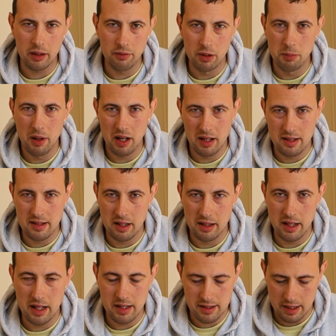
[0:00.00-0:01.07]
balance the
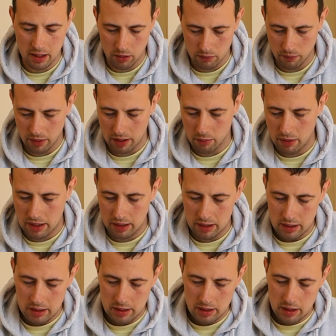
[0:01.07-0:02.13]
taste out very well.
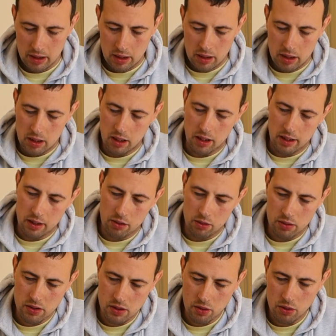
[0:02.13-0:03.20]
And
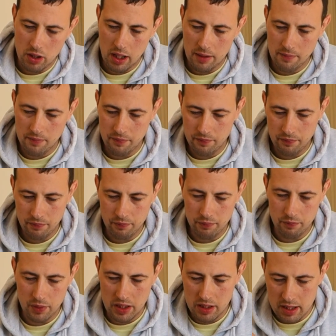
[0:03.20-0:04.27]
also
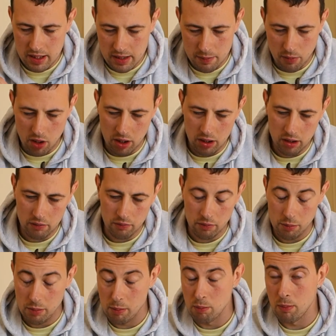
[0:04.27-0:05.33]
with this mug
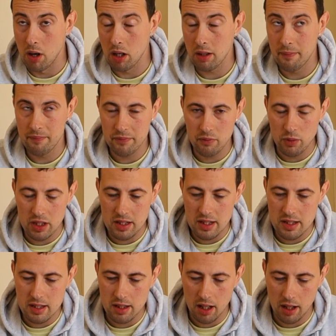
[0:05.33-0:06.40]
with
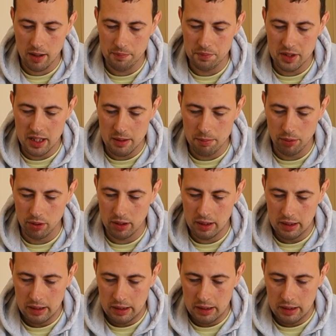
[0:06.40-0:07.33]
this teapot,